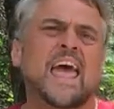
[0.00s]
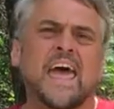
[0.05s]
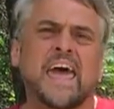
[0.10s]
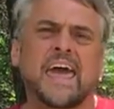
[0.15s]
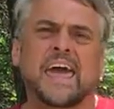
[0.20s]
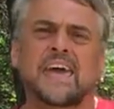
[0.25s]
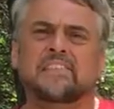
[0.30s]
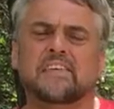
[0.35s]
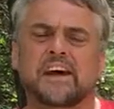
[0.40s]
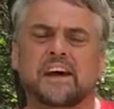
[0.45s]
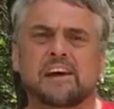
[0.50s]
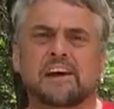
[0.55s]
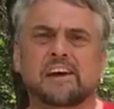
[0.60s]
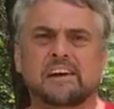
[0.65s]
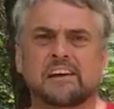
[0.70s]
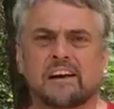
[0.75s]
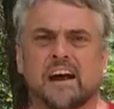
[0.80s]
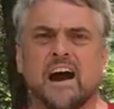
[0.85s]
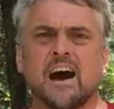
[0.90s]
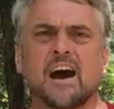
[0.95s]
Hey
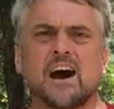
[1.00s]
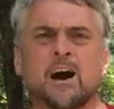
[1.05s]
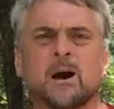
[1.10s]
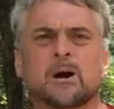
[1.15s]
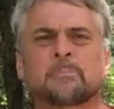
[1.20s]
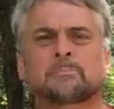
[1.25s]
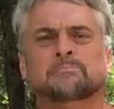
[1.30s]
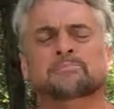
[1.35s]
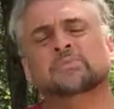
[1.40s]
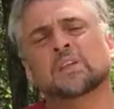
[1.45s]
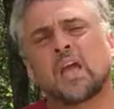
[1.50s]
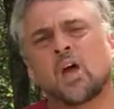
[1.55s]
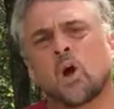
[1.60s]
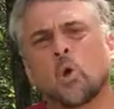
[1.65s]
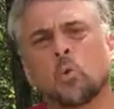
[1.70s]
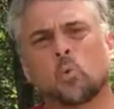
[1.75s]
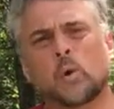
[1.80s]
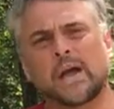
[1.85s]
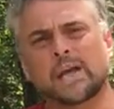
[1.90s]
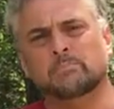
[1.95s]
there, um,
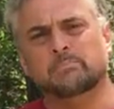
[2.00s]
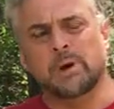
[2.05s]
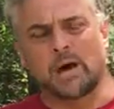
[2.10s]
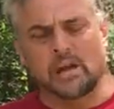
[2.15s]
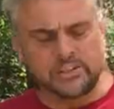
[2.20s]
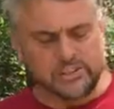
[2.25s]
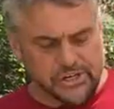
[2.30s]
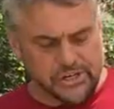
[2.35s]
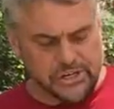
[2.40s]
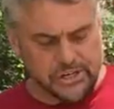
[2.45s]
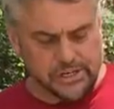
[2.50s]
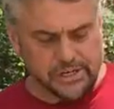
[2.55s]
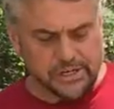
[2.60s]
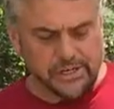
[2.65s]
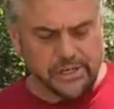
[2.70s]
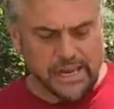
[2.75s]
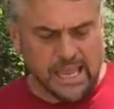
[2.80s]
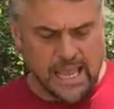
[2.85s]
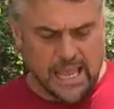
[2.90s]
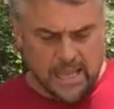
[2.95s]
Wade Boelter
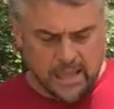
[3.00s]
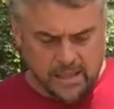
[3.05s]
here.